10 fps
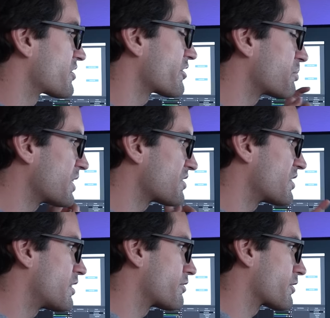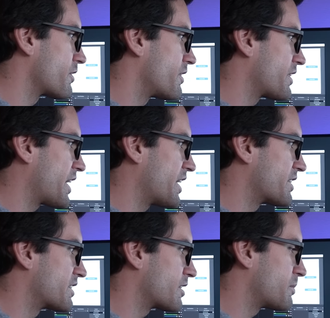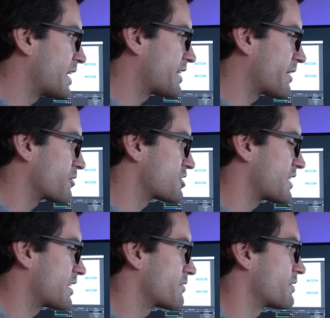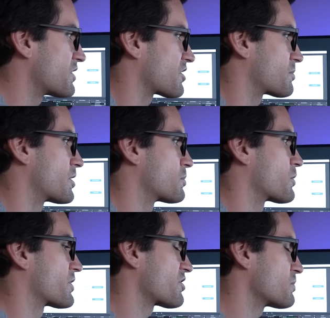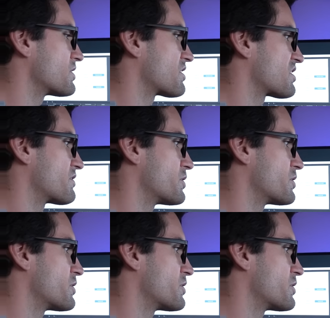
So I've placed an offer on a Gigabyte LGA 1156 motherboard. This one does have